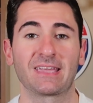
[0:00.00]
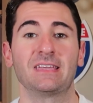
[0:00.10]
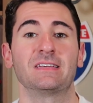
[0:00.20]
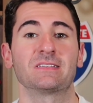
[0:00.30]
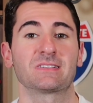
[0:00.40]

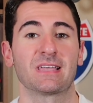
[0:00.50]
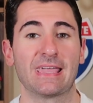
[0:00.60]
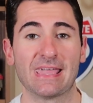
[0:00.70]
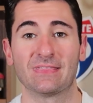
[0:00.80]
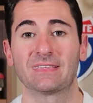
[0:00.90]
He is
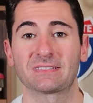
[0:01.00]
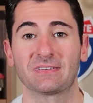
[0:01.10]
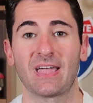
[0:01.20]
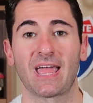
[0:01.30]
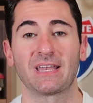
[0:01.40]
in this
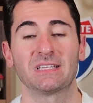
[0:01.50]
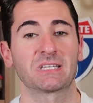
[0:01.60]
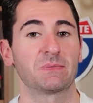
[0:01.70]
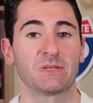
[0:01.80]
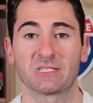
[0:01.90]
land. He's
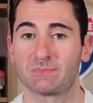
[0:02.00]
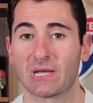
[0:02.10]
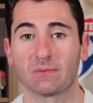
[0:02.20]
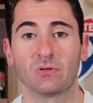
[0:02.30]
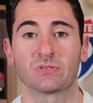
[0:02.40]
going to be
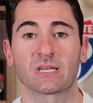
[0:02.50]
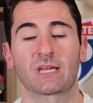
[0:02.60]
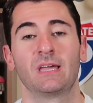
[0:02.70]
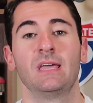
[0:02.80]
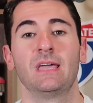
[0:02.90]
spinning
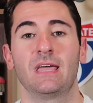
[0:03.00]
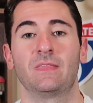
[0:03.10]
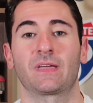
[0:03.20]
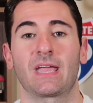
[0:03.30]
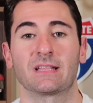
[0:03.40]
music
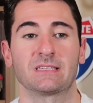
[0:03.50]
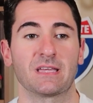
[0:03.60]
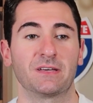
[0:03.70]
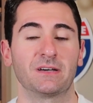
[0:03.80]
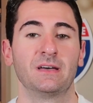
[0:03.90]
in the
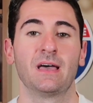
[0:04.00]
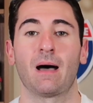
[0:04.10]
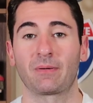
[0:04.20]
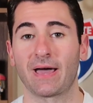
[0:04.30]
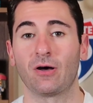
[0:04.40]
cantina.
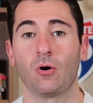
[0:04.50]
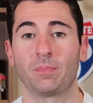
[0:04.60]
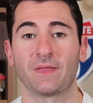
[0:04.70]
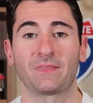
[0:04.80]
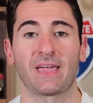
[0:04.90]
I'm kind of
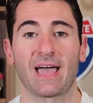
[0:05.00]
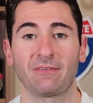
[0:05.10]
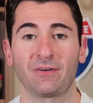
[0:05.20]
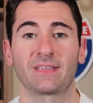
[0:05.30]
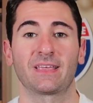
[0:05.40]
hoping that they
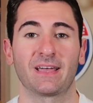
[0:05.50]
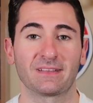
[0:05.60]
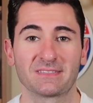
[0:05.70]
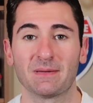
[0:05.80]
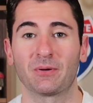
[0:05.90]
have like
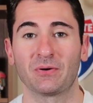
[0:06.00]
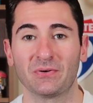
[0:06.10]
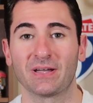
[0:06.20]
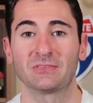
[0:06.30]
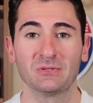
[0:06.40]
that typical
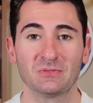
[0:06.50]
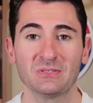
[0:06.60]
like